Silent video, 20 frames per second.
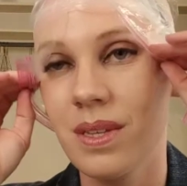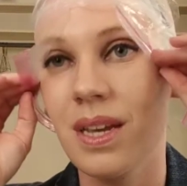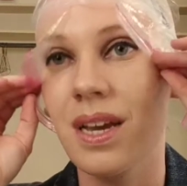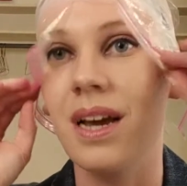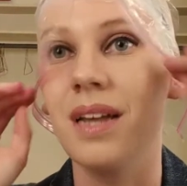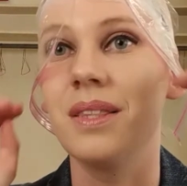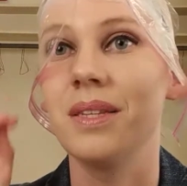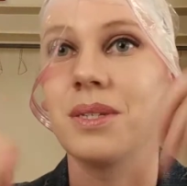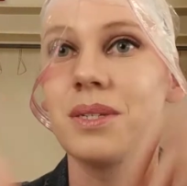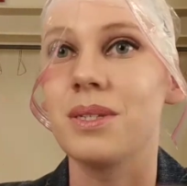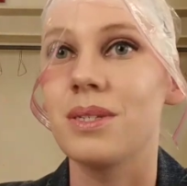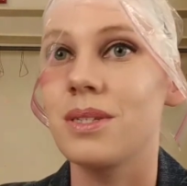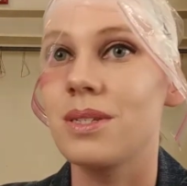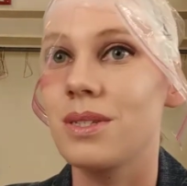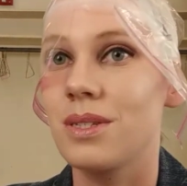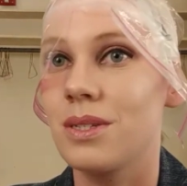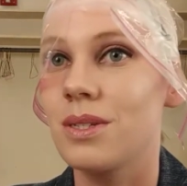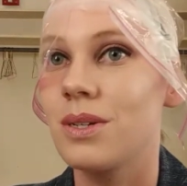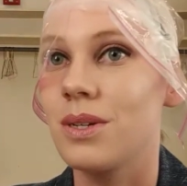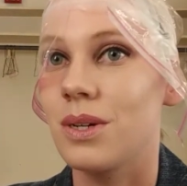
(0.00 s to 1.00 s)
And this is
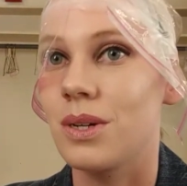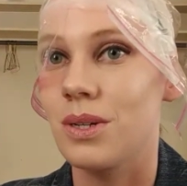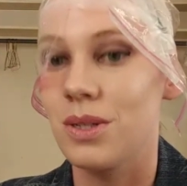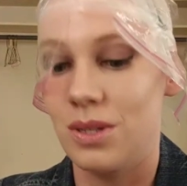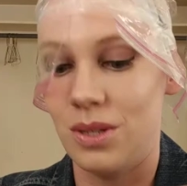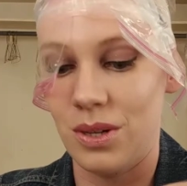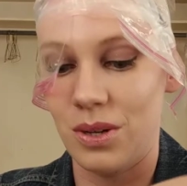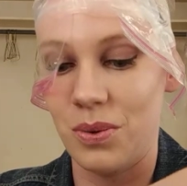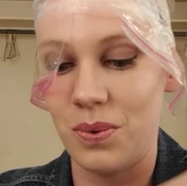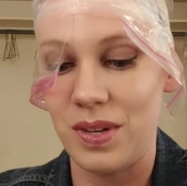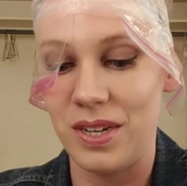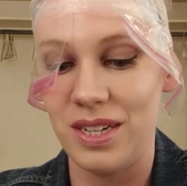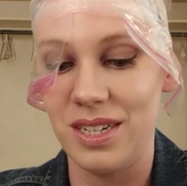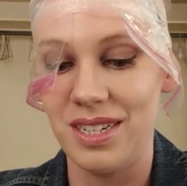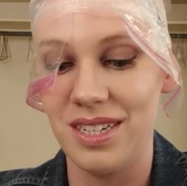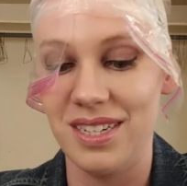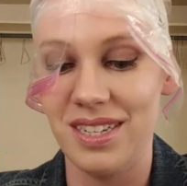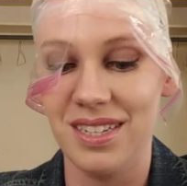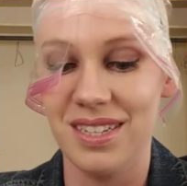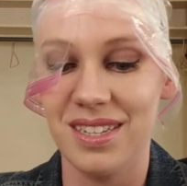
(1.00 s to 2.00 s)
gonna look
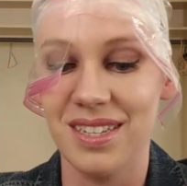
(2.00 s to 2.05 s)
weird,